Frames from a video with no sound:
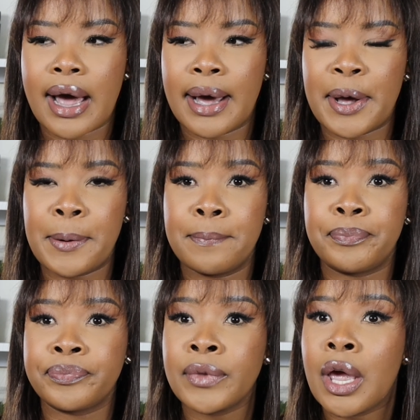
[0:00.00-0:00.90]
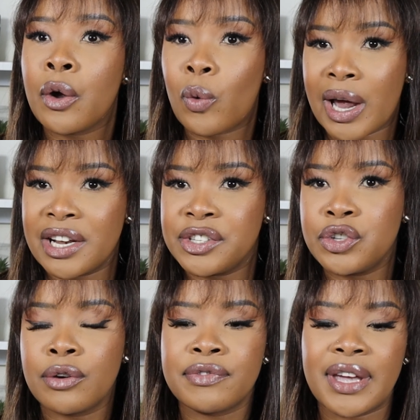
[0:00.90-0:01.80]

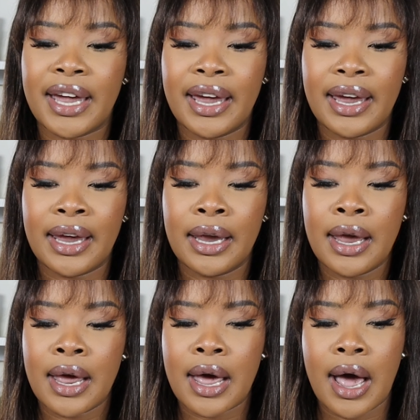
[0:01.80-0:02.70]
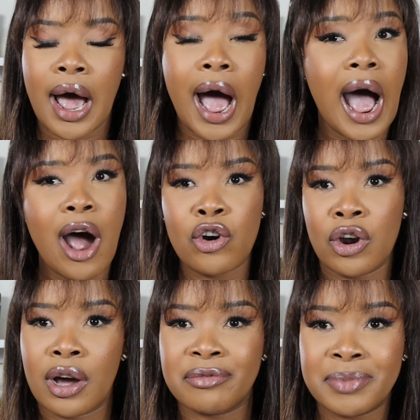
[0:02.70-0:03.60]
quality of the hair, how
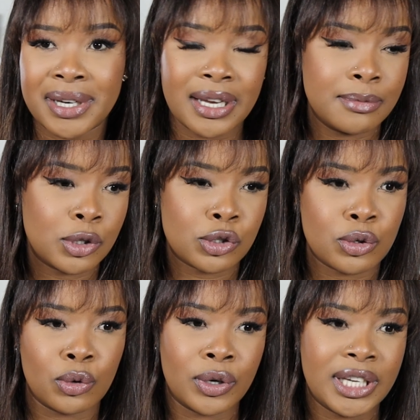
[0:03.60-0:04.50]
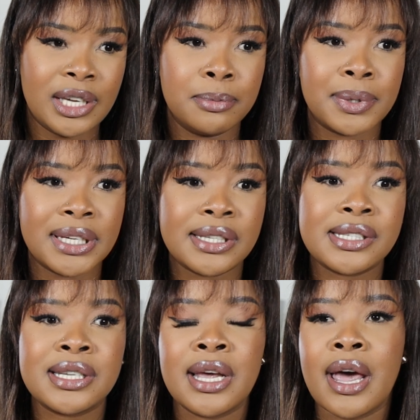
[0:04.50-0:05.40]
long I've been able to keep
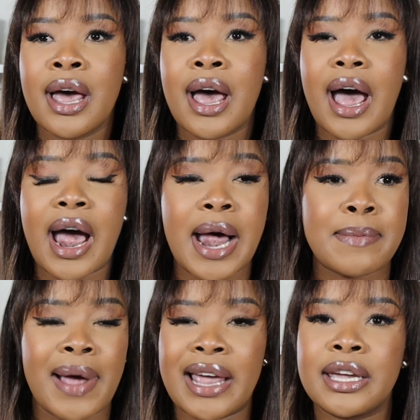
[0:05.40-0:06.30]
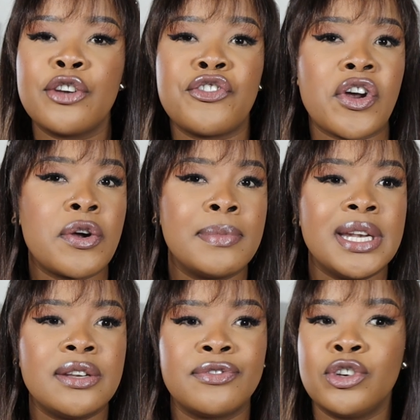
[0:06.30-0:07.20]
it, I can
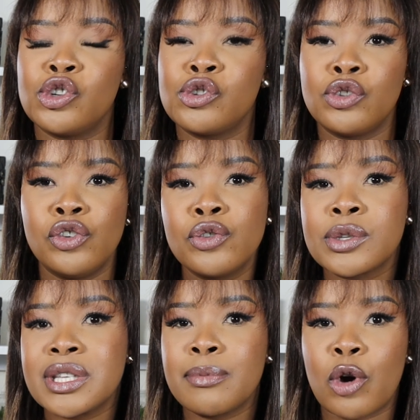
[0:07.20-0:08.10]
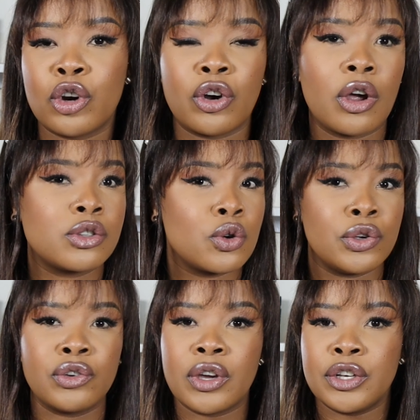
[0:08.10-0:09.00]
recommend if you should use them or not, or
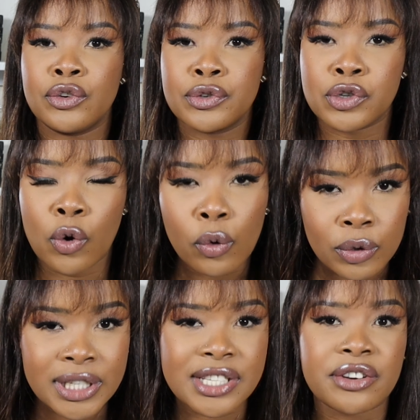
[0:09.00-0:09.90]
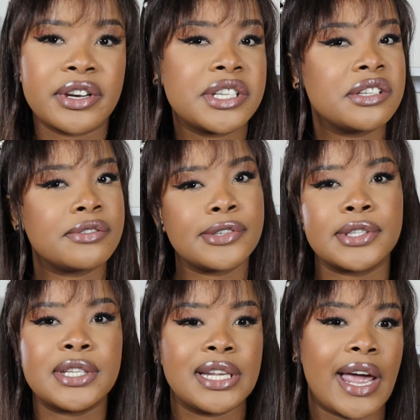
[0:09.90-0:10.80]
you can use your own discretion to
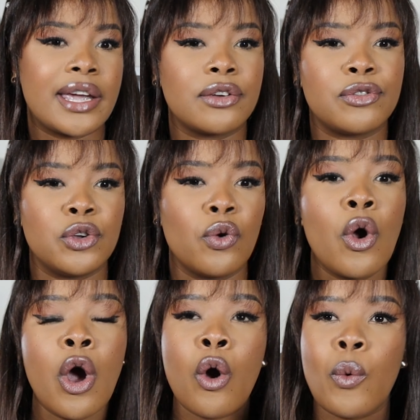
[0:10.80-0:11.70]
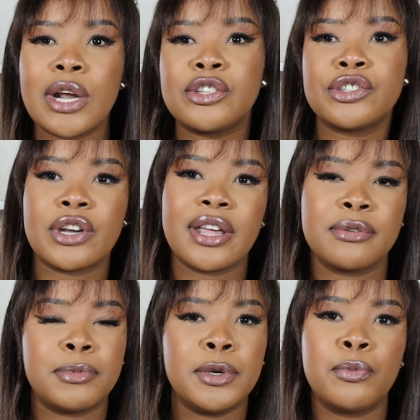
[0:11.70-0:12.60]
see like if you want to try
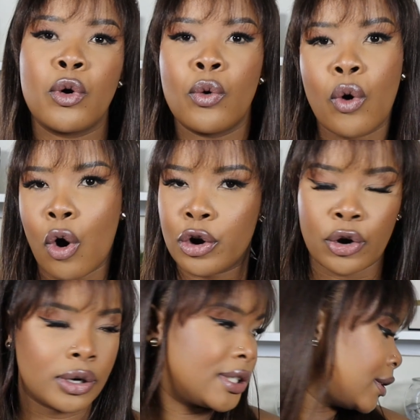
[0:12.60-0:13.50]
the people or not.